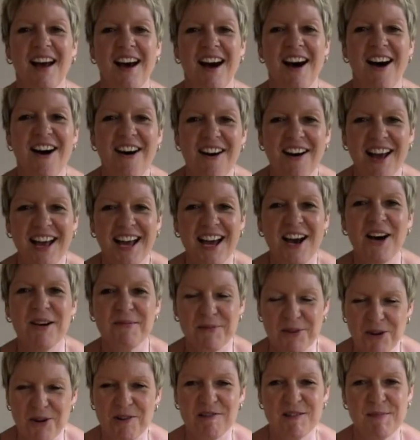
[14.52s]
Hi,
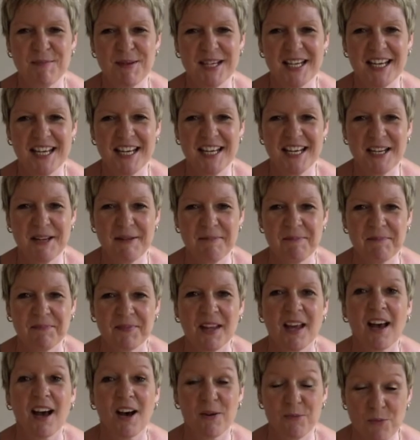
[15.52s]
I'm Corrine McGee
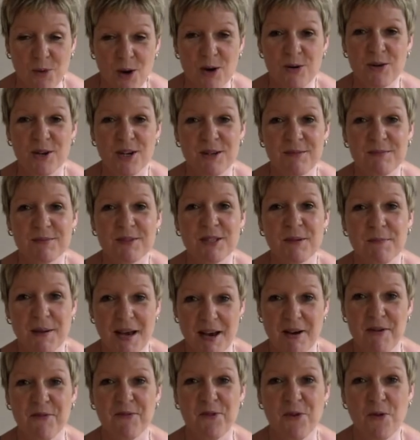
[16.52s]
and welcome to
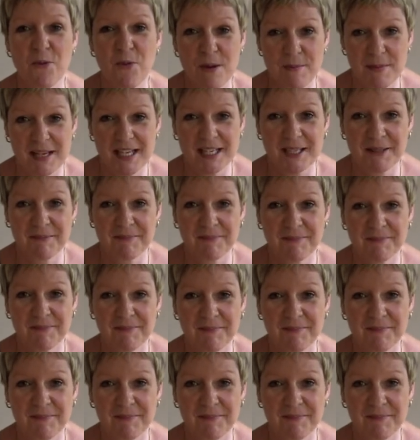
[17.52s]
Powerful Women.